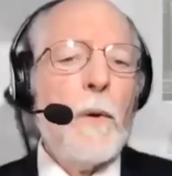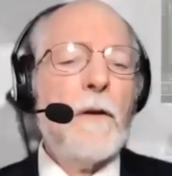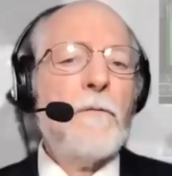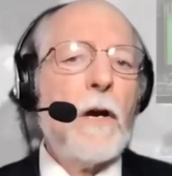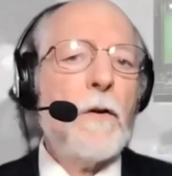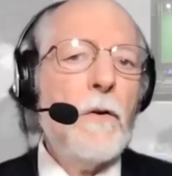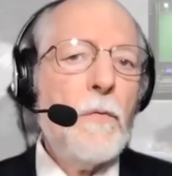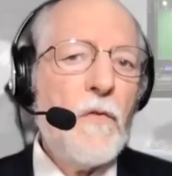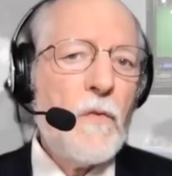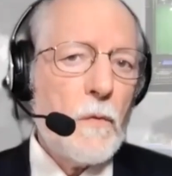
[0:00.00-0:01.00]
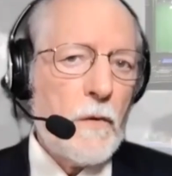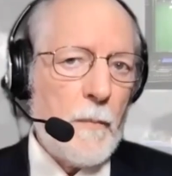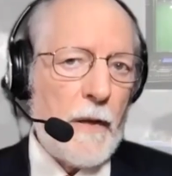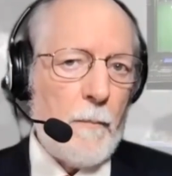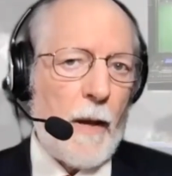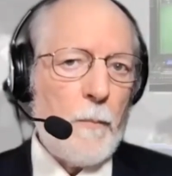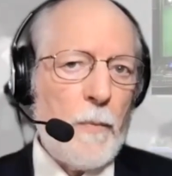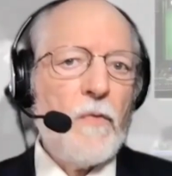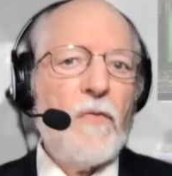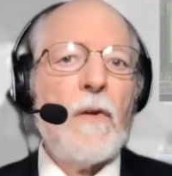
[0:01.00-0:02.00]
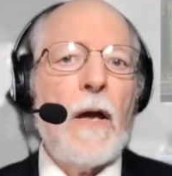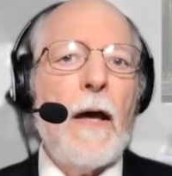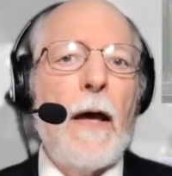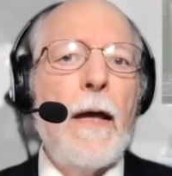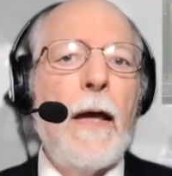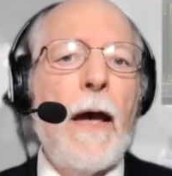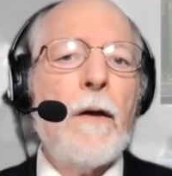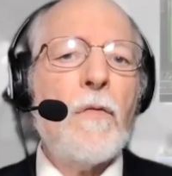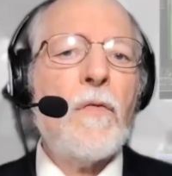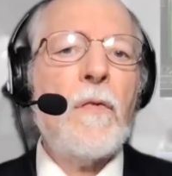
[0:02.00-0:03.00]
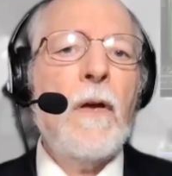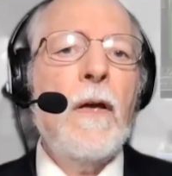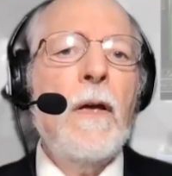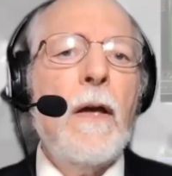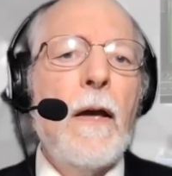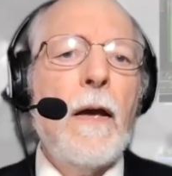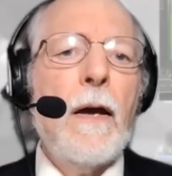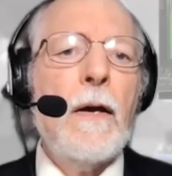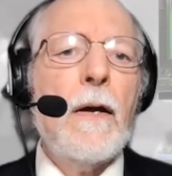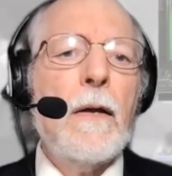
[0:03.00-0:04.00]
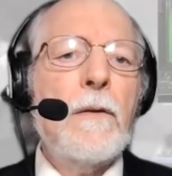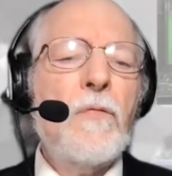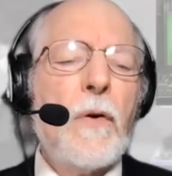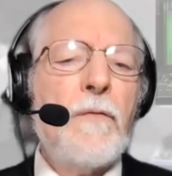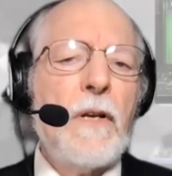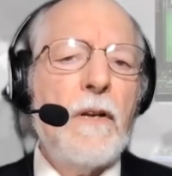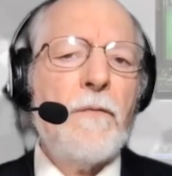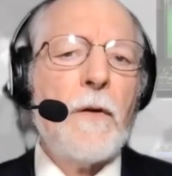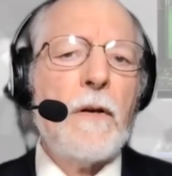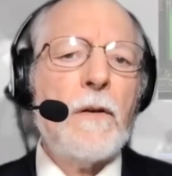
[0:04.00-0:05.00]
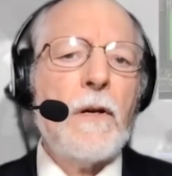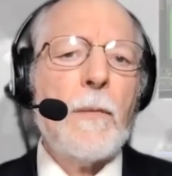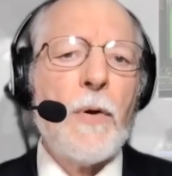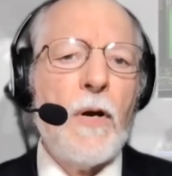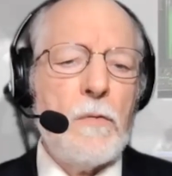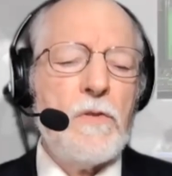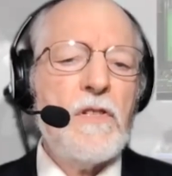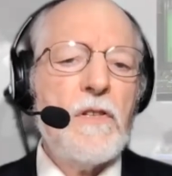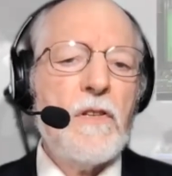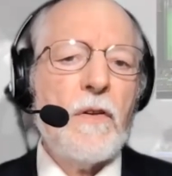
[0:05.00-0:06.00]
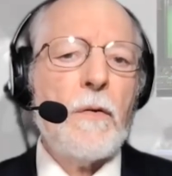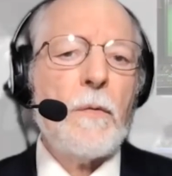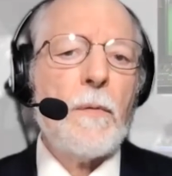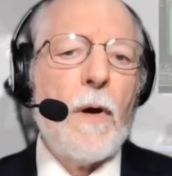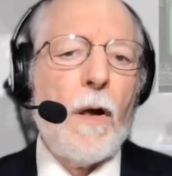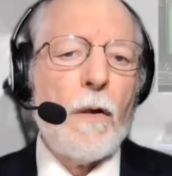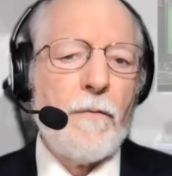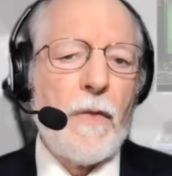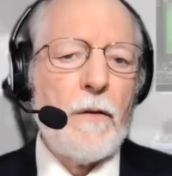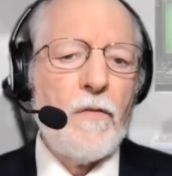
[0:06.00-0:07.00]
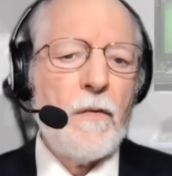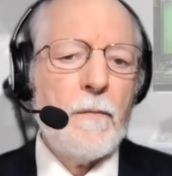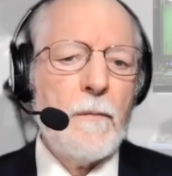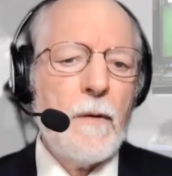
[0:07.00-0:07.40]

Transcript: one of our new school committee members uh, has a, a, sort of a different approach to all of this.